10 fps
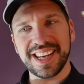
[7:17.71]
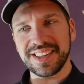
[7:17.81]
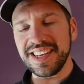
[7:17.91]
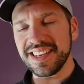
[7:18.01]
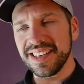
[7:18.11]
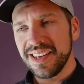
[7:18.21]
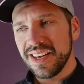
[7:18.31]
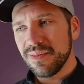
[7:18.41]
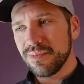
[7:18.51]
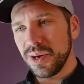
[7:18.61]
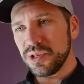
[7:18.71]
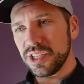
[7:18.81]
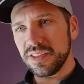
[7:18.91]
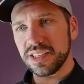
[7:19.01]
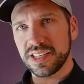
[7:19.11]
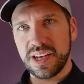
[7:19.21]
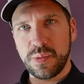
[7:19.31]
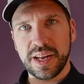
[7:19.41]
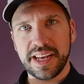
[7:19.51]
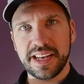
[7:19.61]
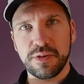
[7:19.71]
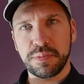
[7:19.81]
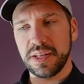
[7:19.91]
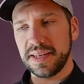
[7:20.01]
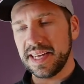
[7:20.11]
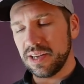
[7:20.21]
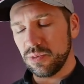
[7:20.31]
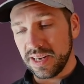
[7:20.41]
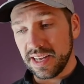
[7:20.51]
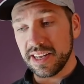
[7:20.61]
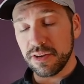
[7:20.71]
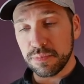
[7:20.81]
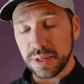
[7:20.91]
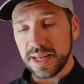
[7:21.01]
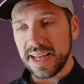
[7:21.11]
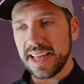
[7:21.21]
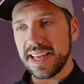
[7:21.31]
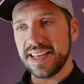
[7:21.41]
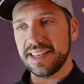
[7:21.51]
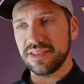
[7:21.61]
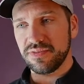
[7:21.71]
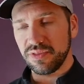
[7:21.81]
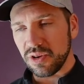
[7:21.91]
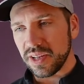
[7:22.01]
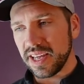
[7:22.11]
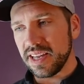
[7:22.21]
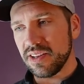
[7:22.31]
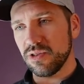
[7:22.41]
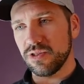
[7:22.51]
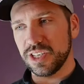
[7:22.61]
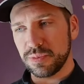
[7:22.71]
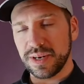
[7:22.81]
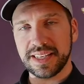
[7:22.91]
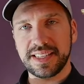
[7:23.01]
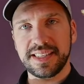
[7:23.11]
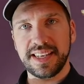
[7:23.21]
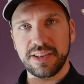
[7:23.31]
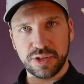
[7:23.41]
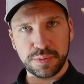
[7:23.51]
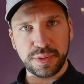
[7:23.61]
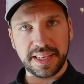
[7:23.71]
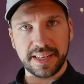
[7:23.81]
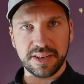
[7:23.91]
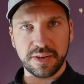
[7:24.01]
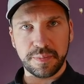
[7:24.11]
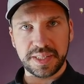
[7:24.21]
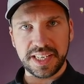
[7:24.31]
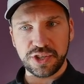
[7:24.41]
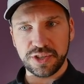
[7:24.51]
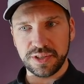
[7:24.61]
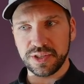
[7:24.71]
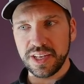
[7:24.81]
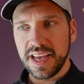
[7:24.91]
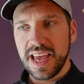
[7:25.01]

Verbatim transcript: I think most of the time when I go play when I go play, it's vlogging or it's practicing or it's playing in competitions.